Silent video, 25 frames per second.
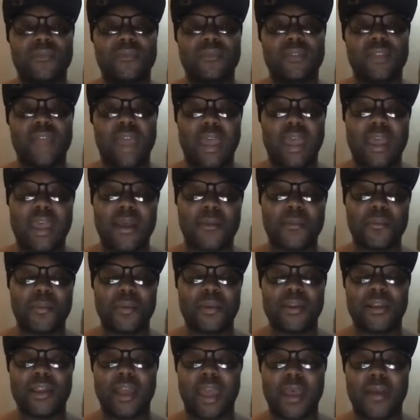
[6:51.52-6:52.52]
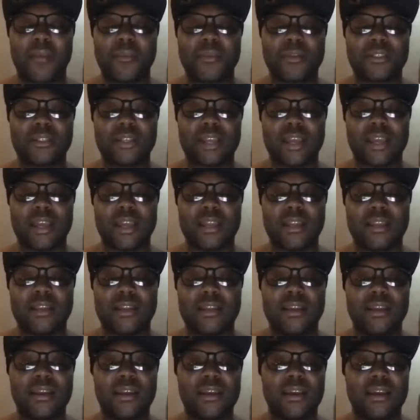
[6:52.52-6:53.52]
the Amp and Amazon
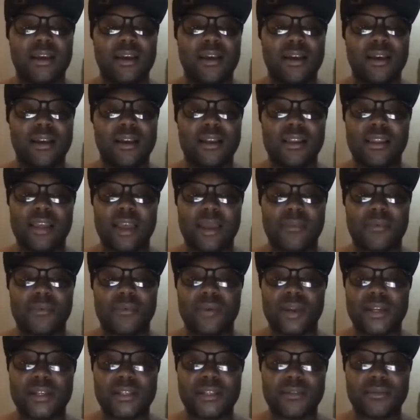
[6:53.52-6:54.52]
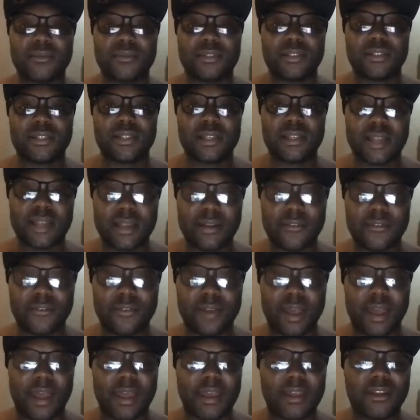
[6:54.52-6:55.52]
collaboration was
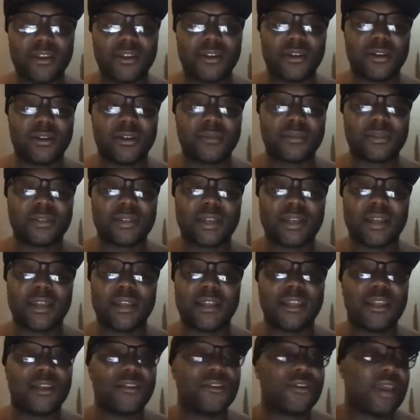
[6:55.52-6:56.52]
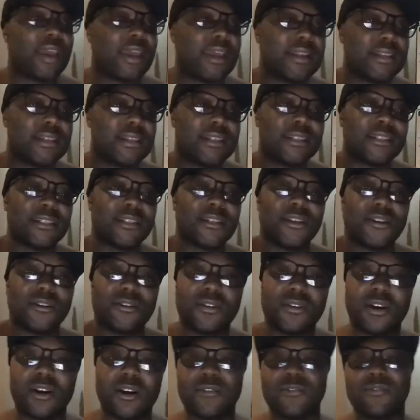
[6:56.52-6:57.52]
solidified. You know what I'm saying? You can't just
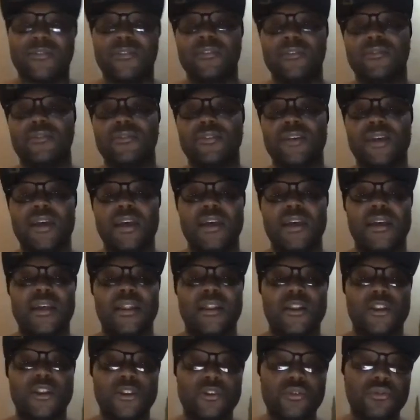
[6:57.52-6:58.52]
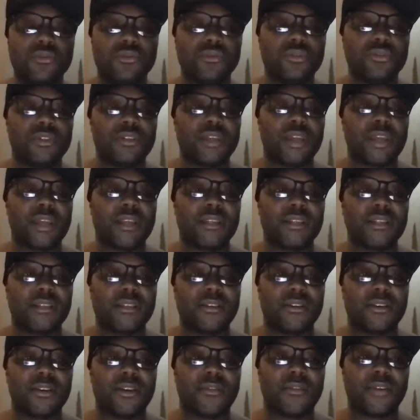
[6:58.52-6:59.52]
go off of news. You can't just
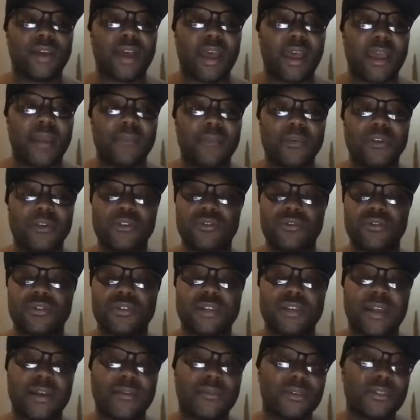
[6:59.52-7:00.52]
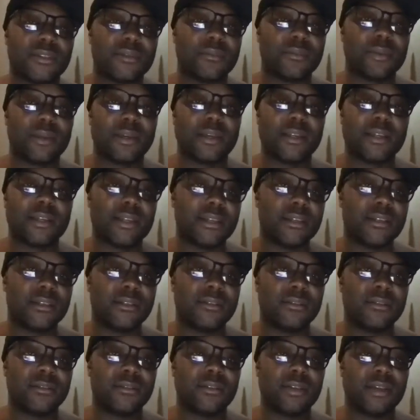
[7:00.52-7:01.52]
go off of hype news. That was a big
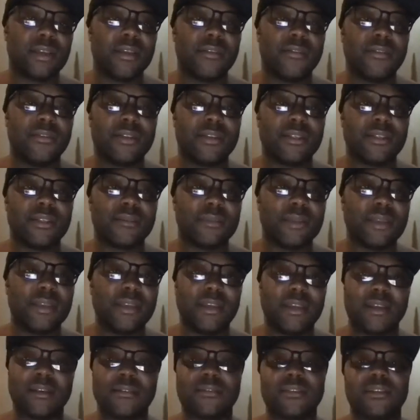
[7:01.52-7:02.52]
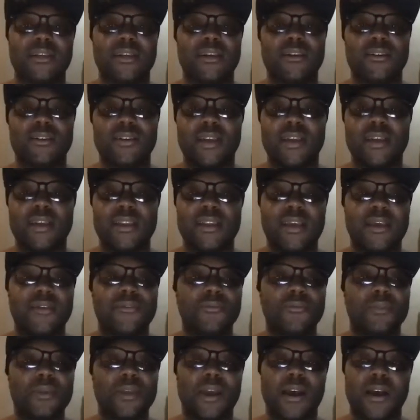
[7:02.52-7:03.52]
deal, even to me. I was like, okay, that
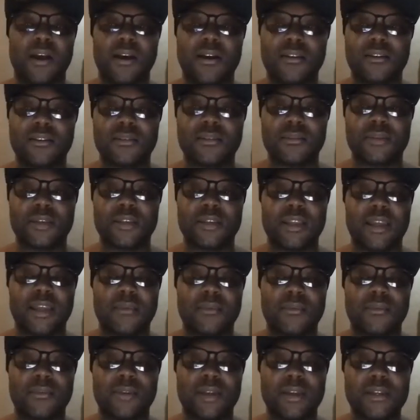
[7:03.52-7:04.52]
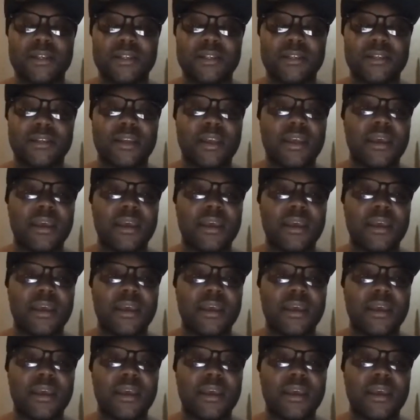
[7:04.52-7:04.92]
would be an awesome collaboration,